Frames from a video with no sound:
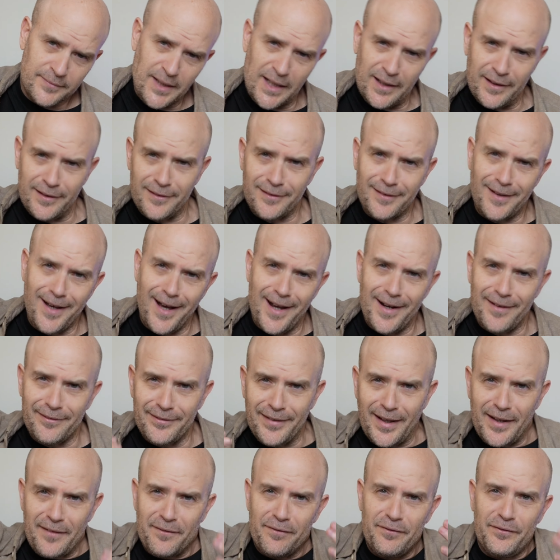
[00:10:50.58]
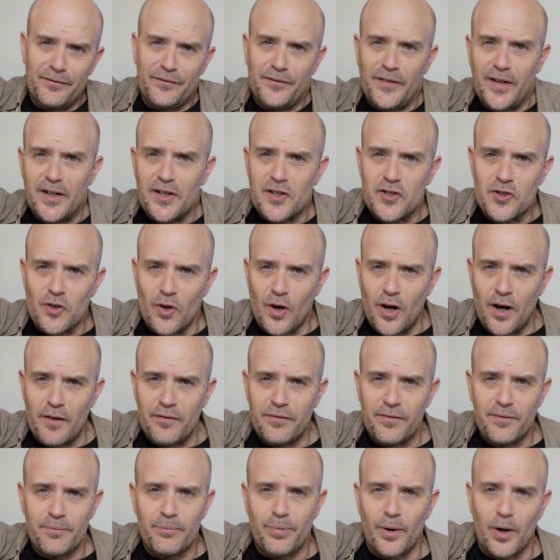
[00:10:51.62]
little kind of like finish
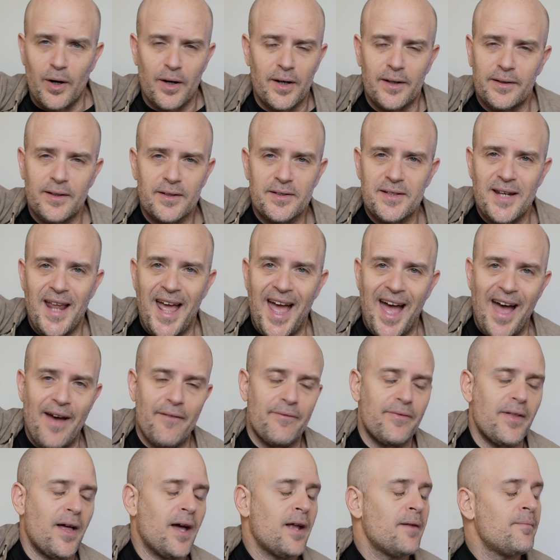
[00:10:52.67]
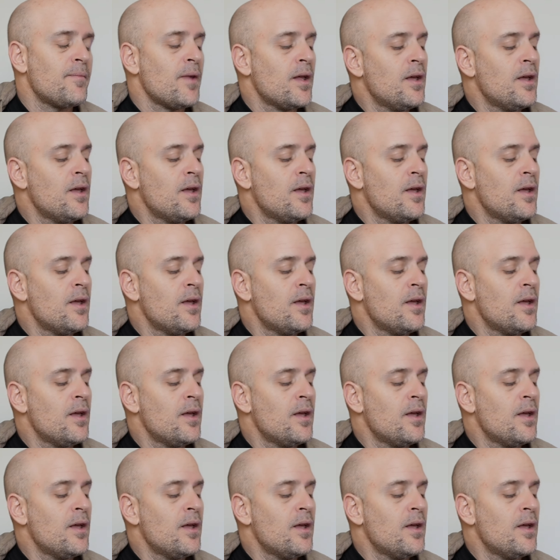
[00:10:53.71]
off part. It doesn't have that.